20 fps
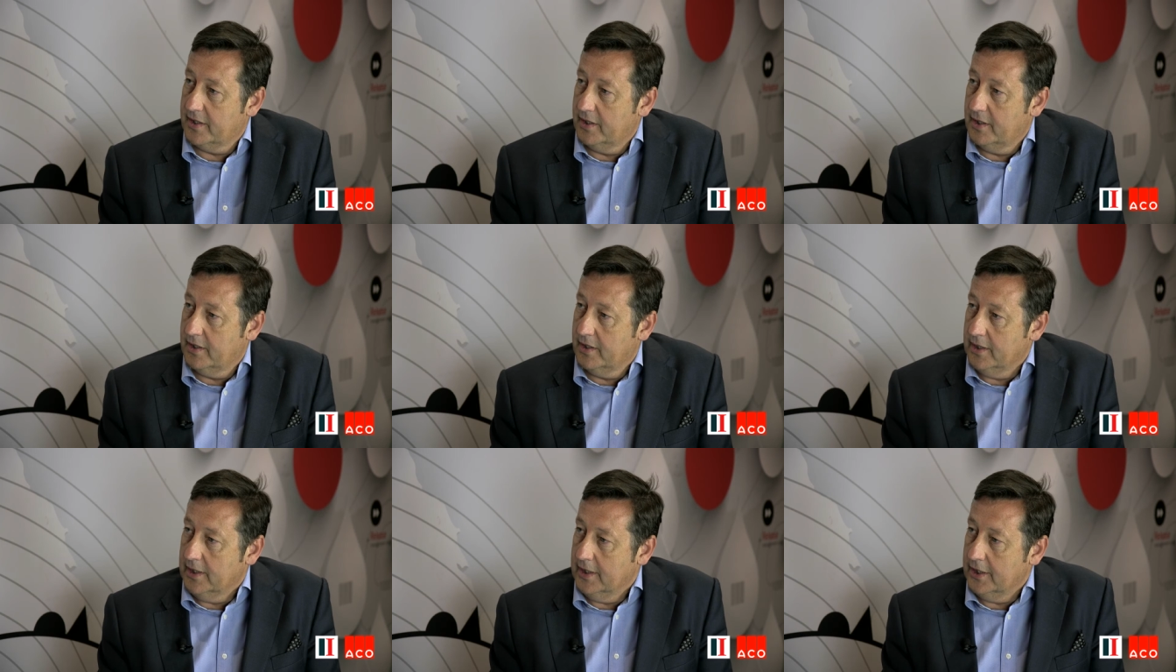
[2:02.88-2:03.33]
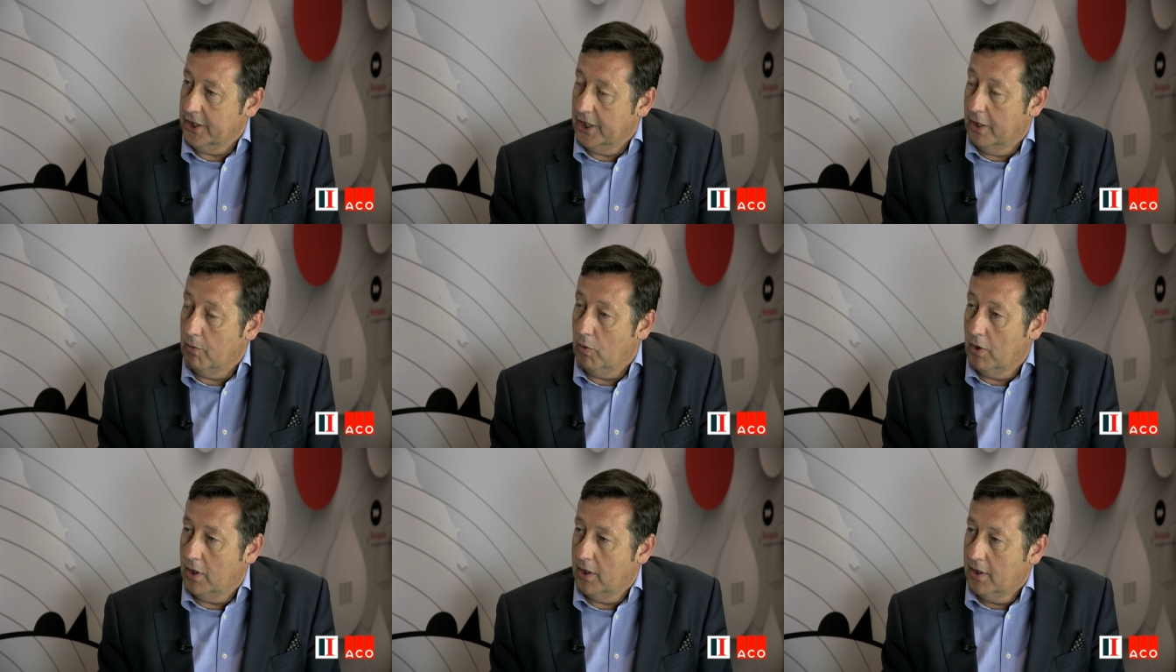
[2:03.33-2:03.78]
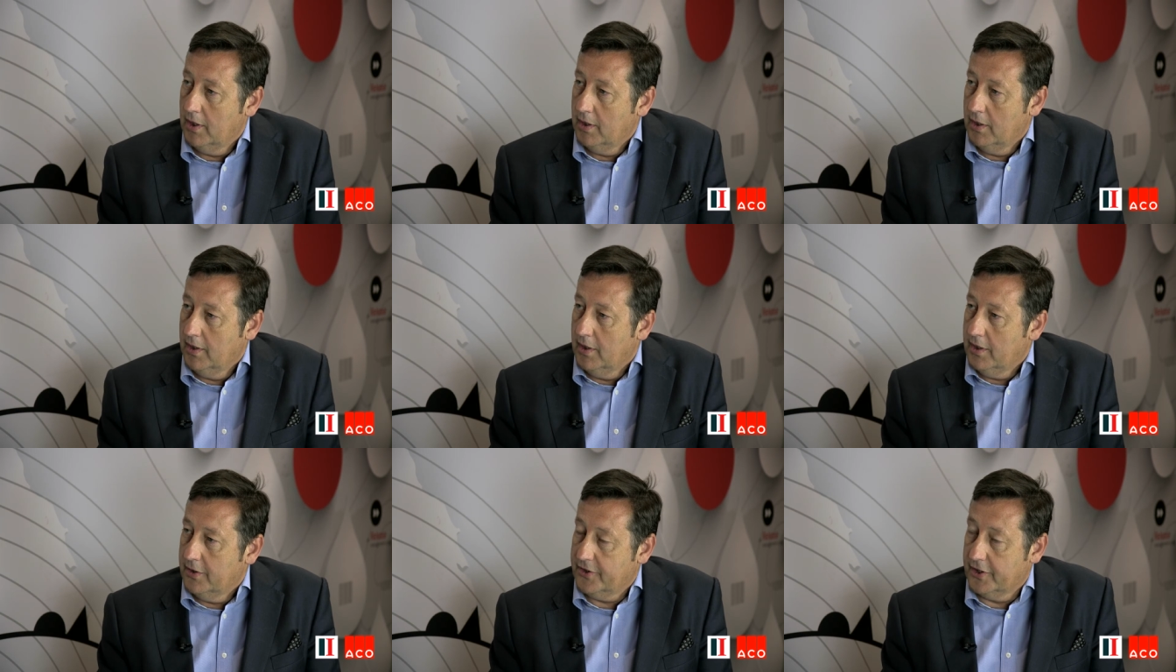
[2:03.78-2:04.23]
And you know, what, yeah.
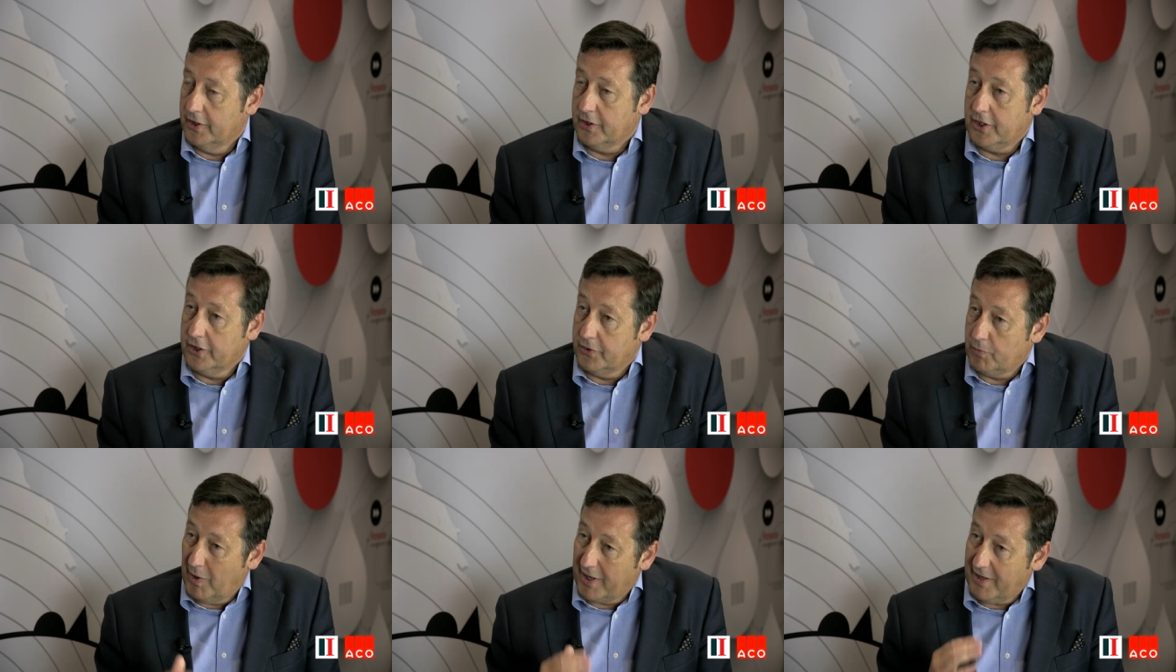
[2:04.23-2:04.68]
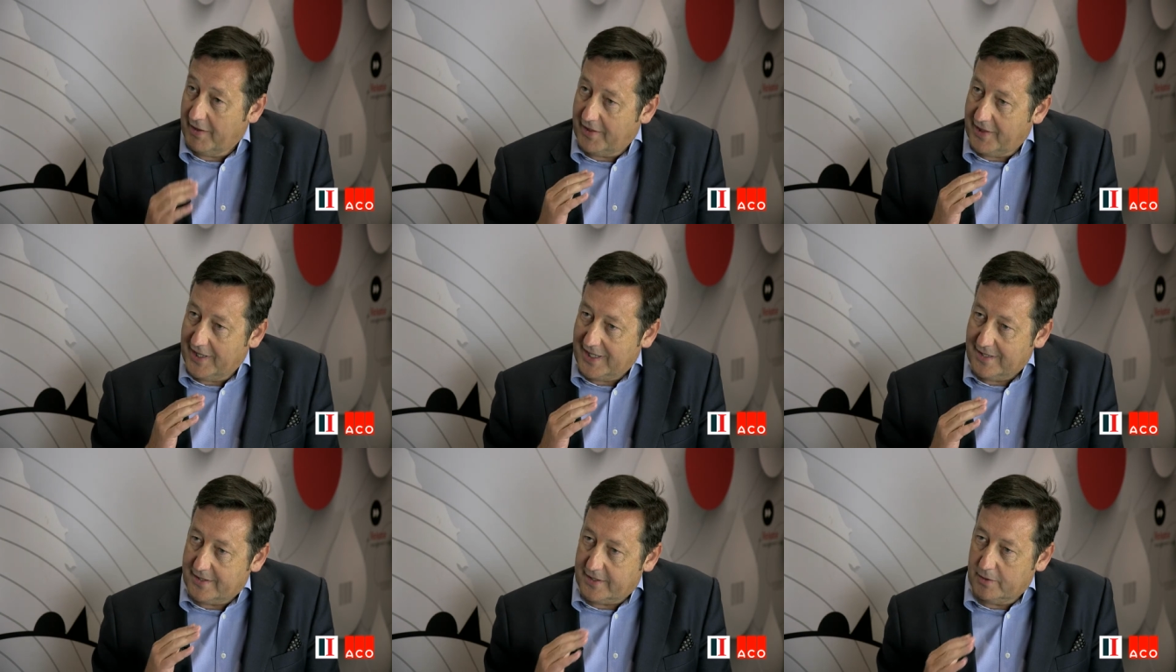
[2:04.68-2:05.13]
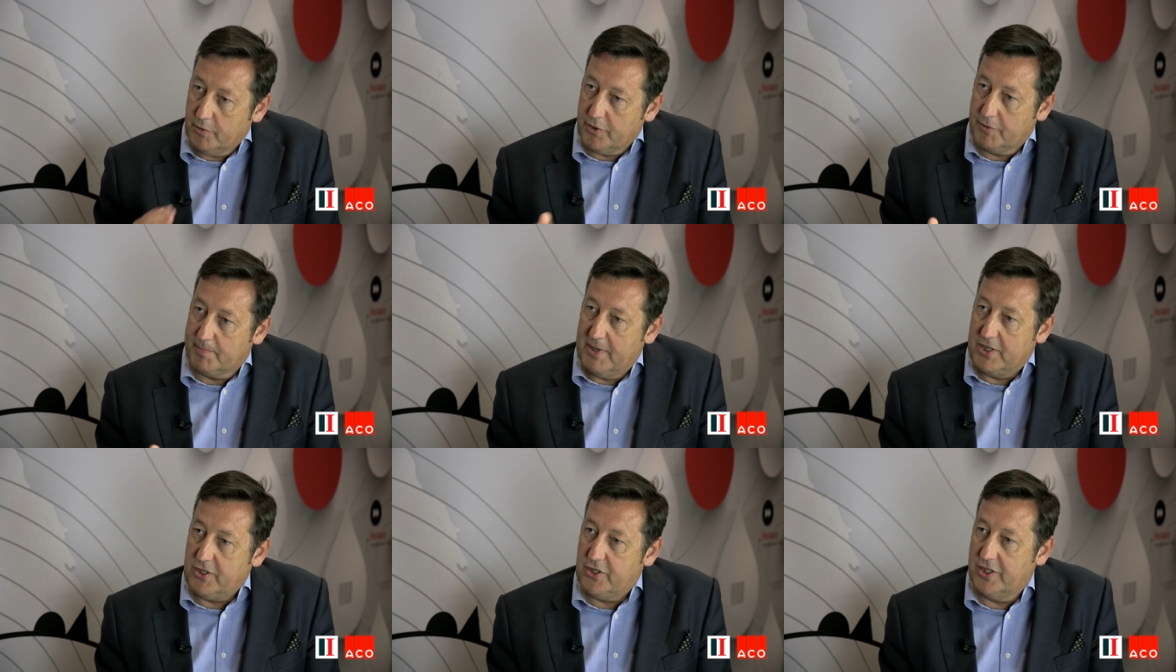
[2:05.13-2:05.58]
so because one of the things that
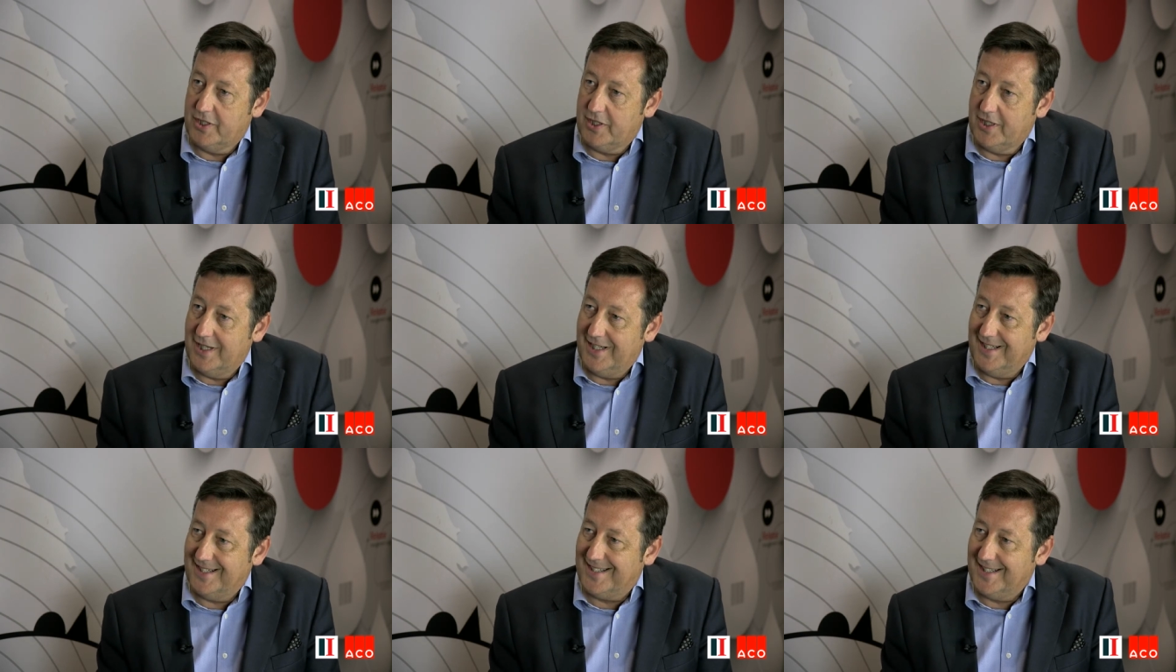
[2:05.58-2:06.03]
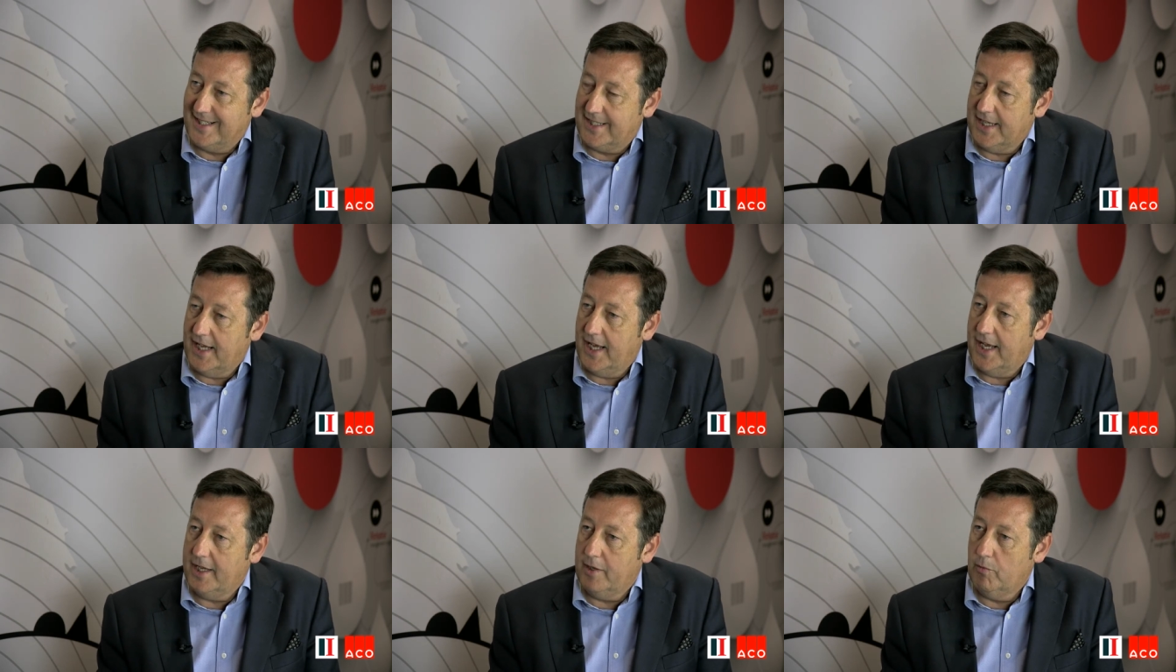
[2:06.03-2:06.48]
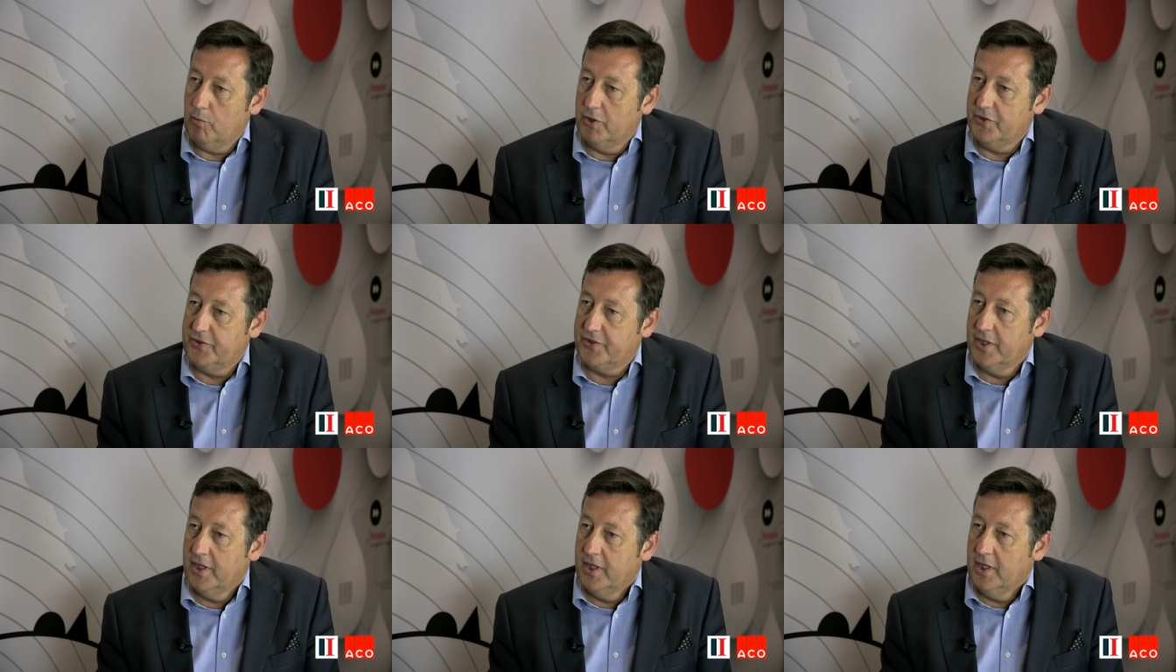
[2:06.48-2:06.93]
was mentioned earlier today
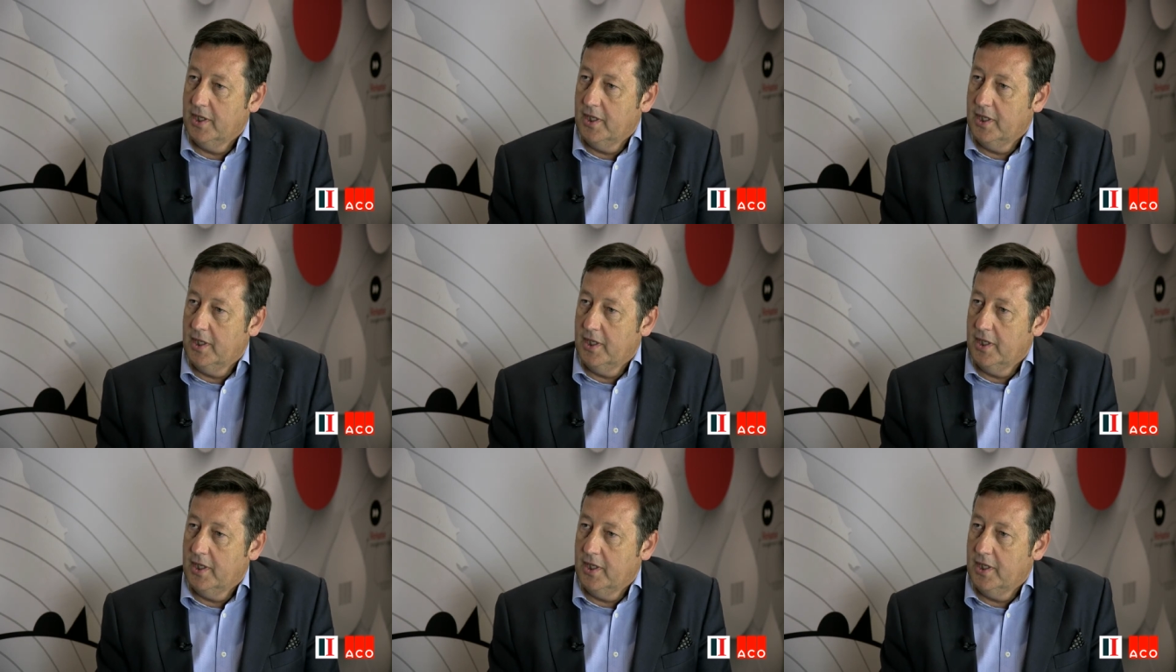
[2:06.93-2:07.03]
was